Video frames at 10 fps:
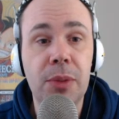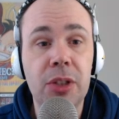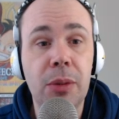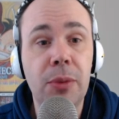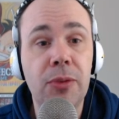
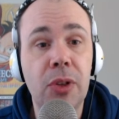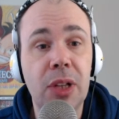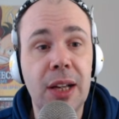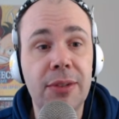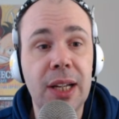top of your
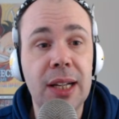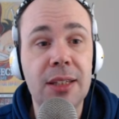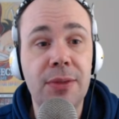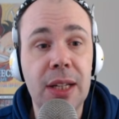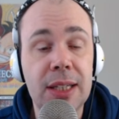life cards
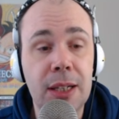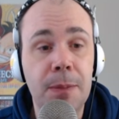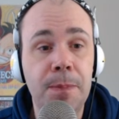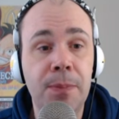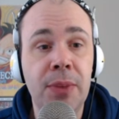face up.
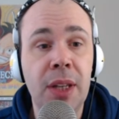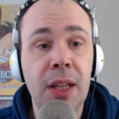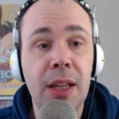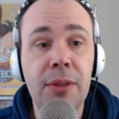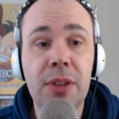
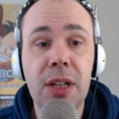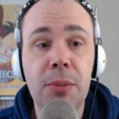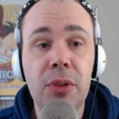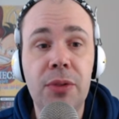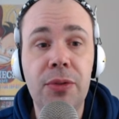If the
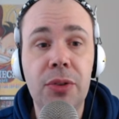number of